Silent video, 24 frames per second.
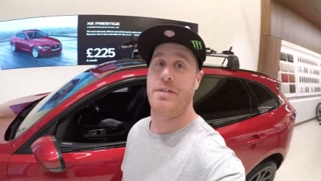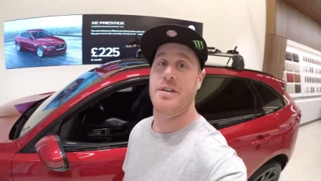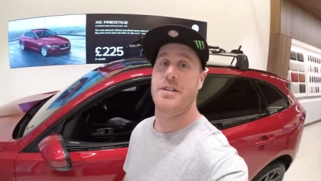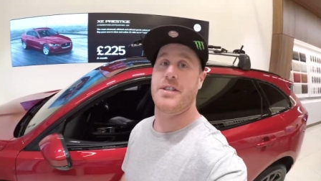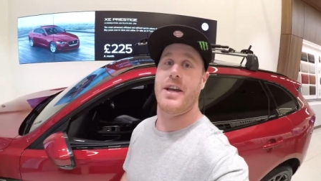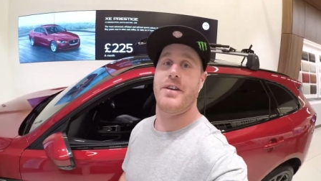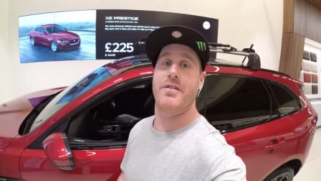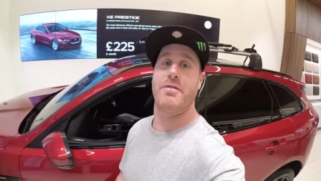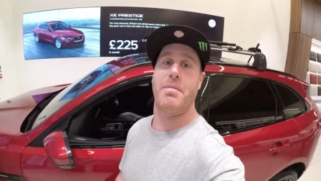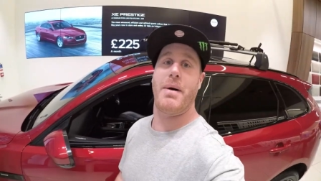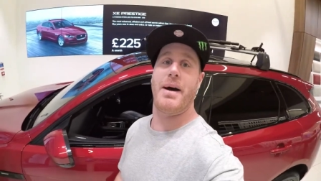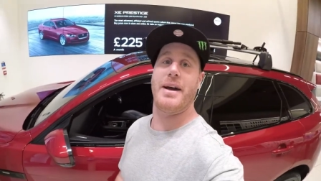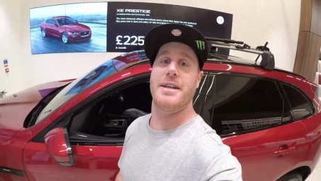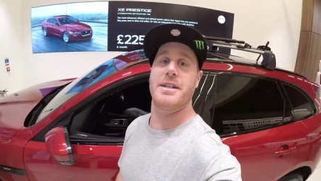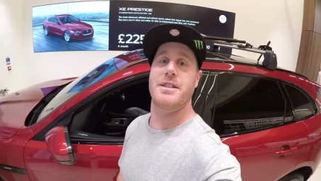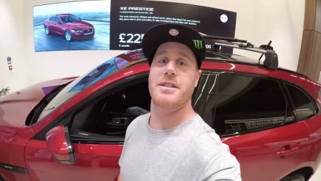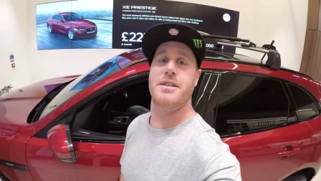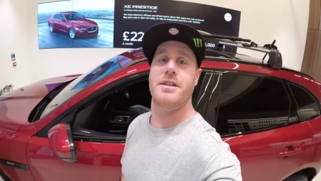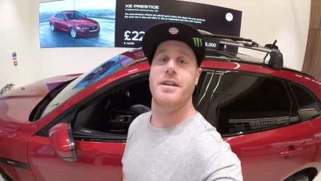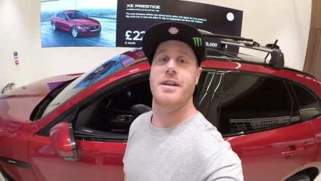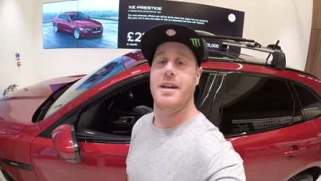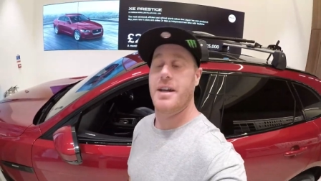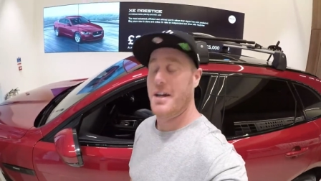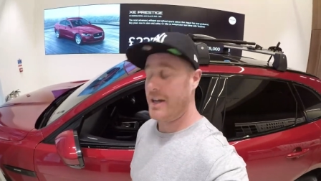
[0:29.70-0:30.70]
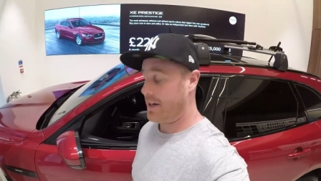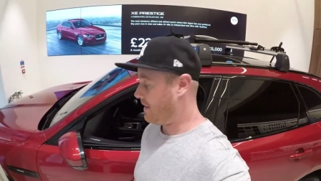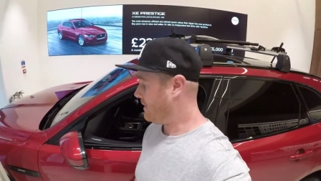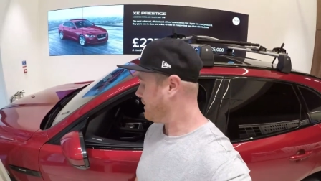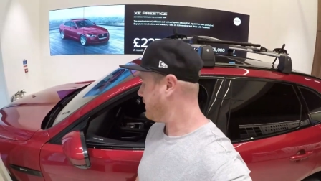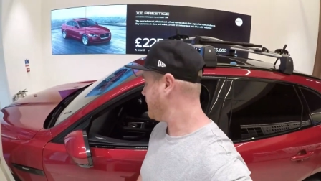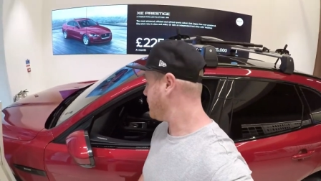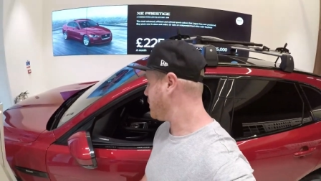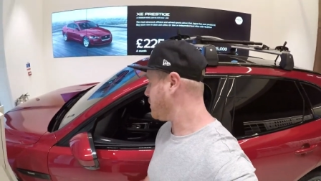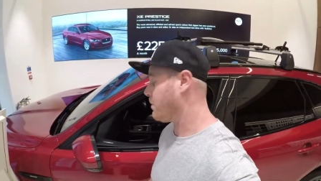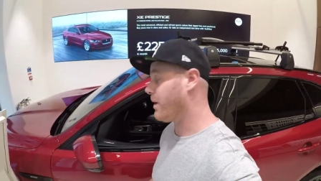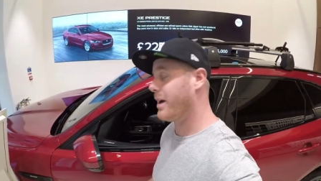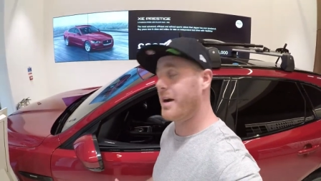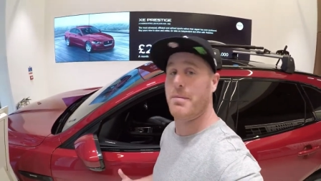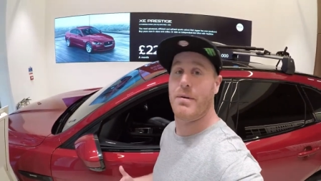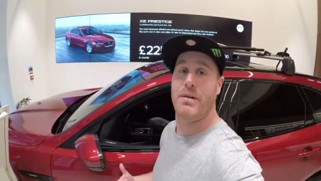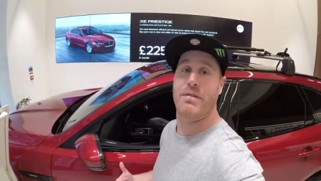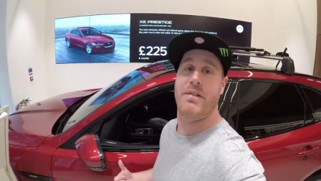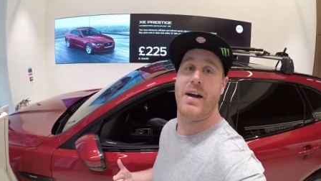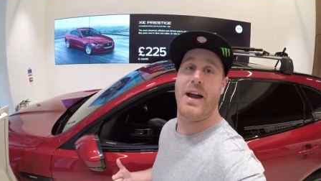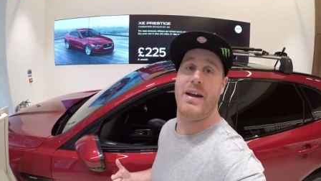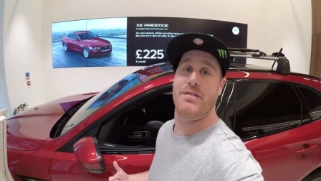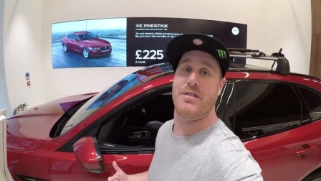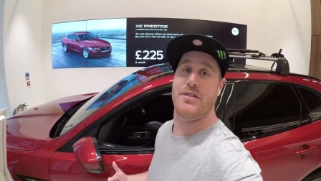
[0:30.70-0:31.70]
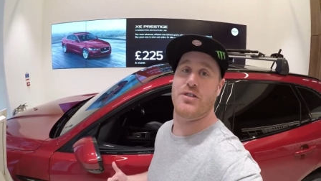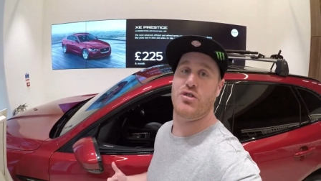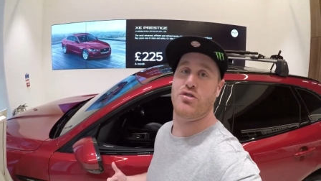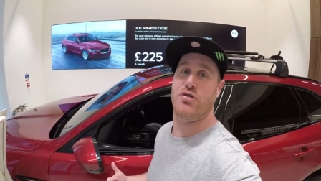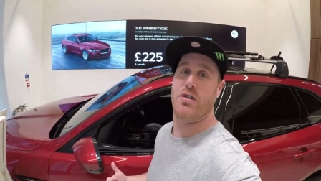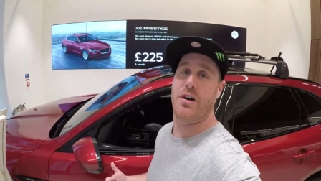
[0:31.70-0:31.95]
this F-Pace. This is one of my favourites